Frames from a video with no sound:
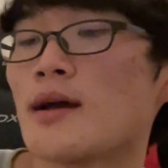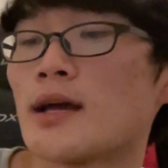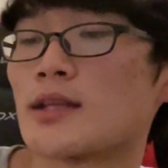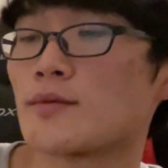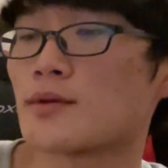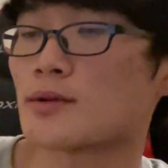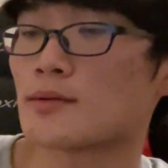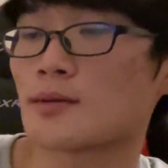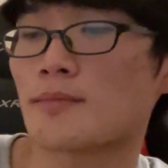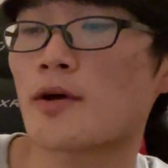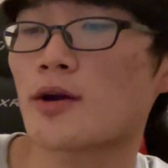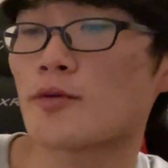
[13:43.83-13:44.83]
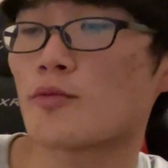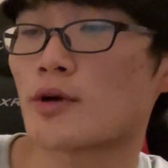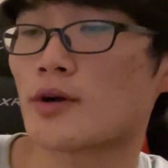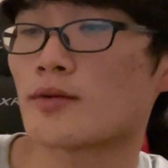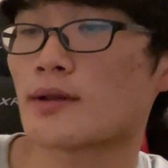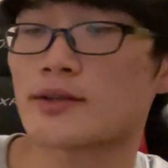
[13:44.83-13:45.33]
In the middle of the part
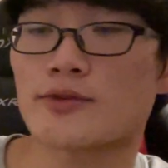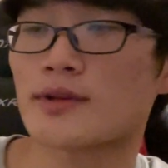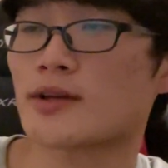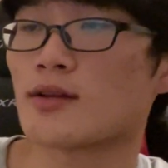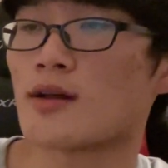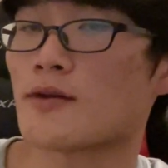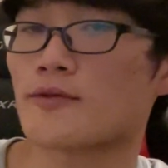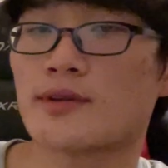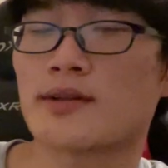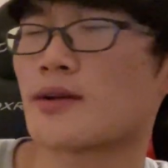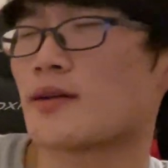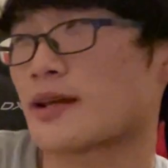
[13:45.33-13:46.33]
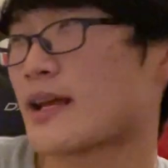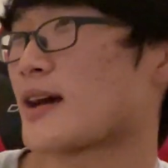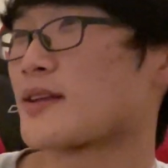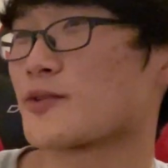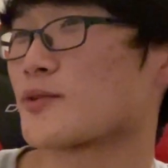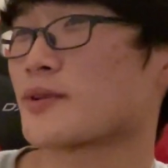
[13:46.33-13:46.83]
where like there's like a long freeze, and I was like,
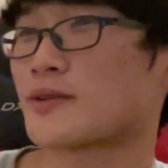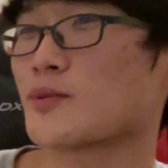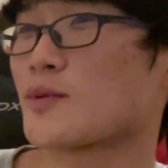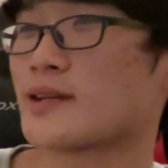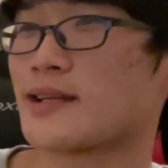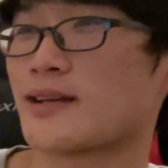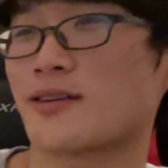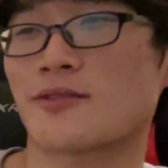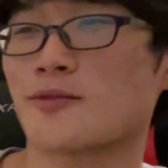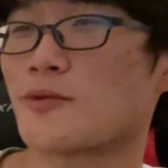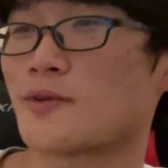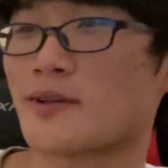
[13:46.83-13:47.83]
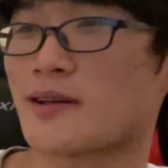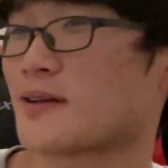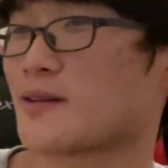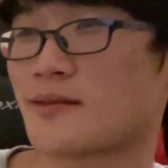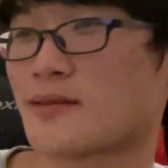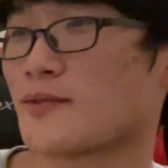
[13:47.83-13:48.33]
yeah, there's like 20 x score like
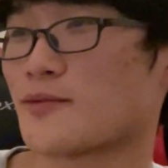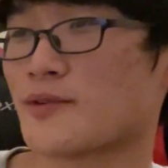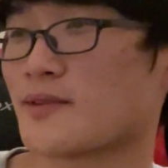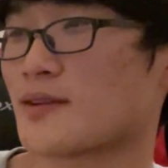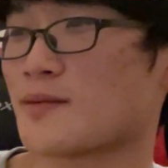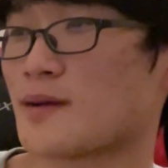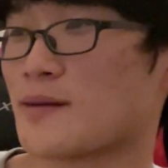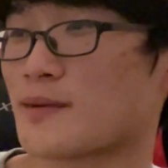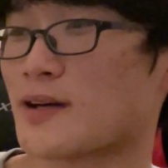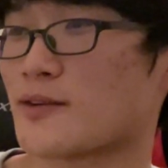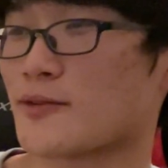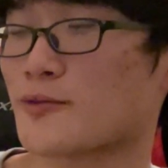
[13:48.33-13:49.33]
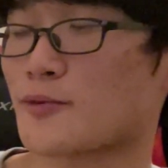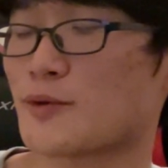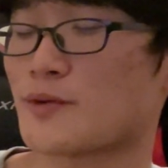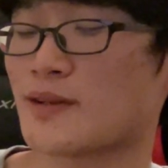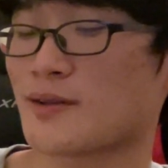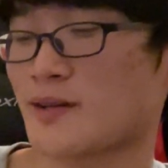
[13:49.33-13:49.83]
difference. I'm kind of
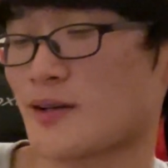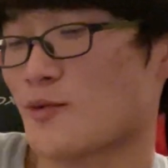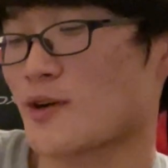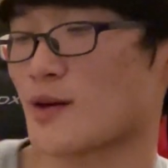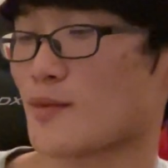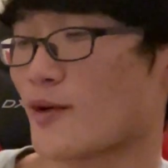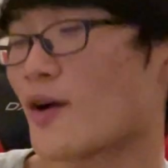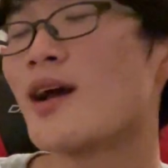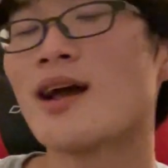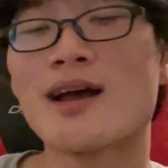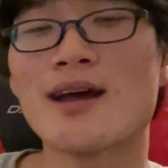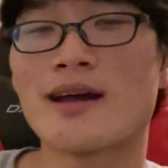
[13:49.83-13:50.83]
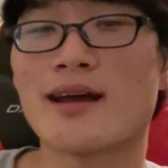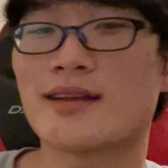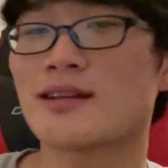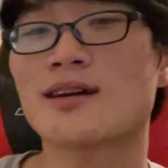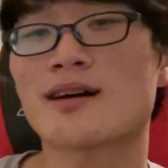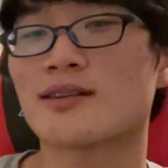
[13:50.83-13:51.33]
screwed, whatever.
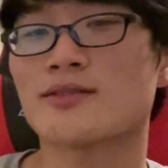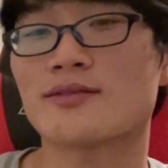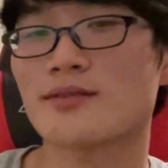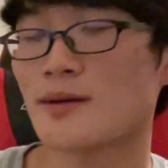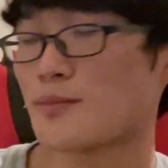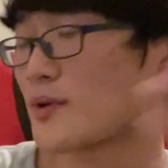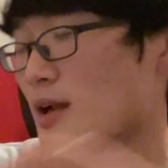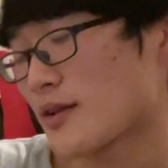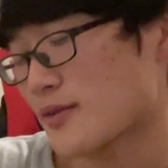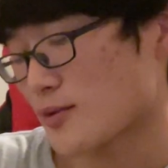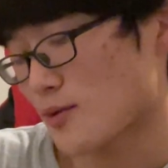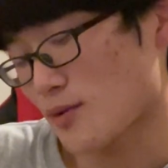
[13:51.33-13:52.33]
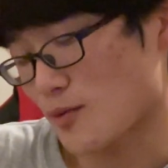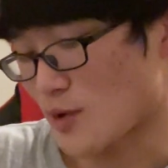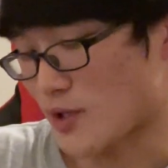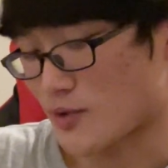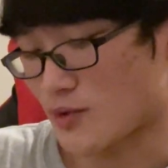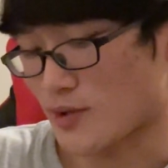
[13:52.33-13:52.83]
And yeah, but I still
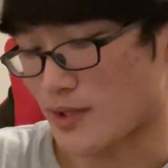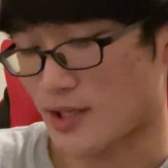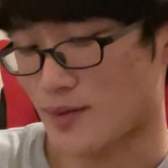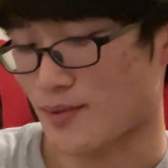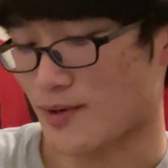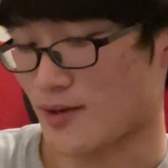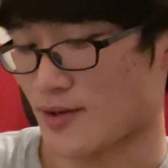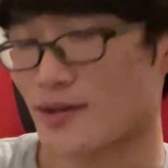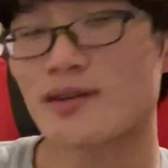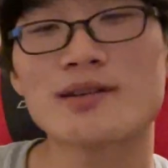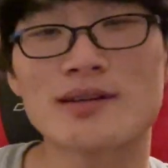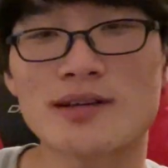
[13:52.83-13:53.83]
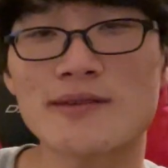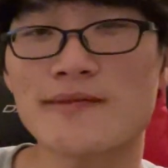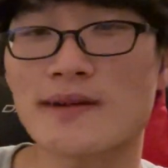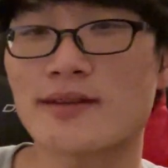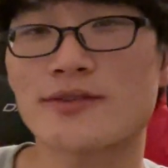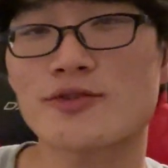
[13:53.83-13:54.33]
wanted to like give it a good
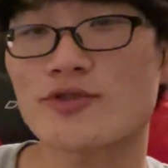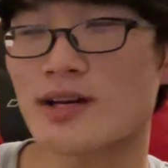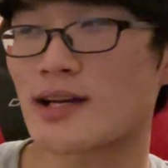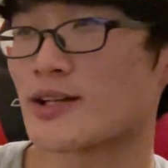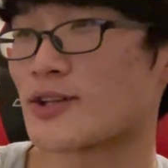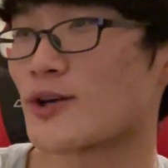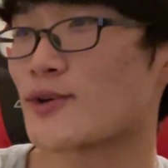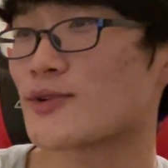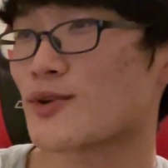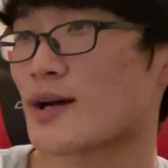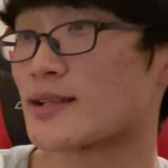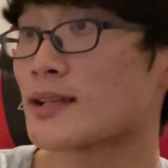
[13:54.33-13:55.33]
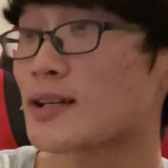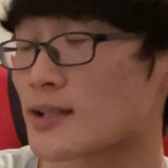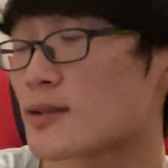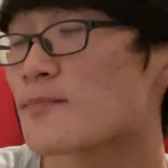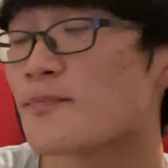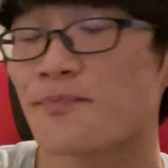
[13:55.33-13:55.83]
face try, so I did.